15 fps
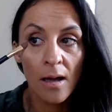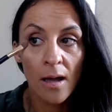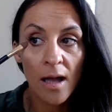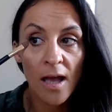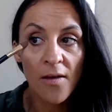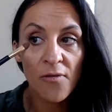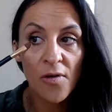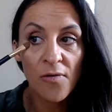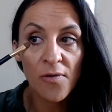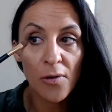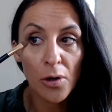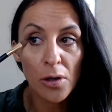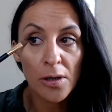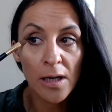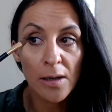If you feel
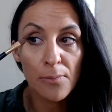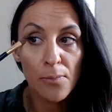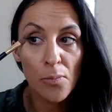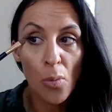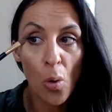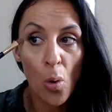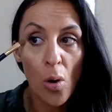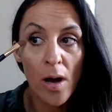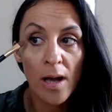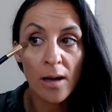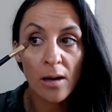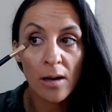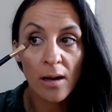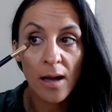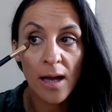you need more
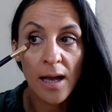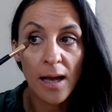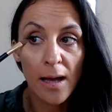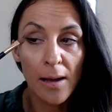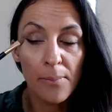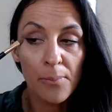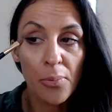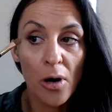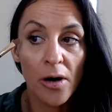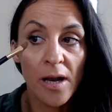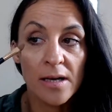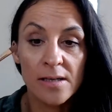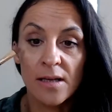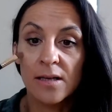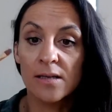
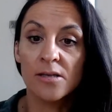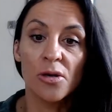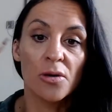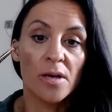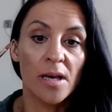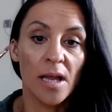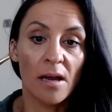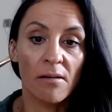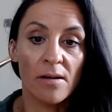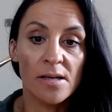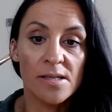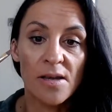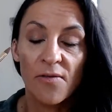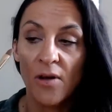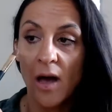product in certain areas
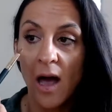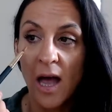of your eye,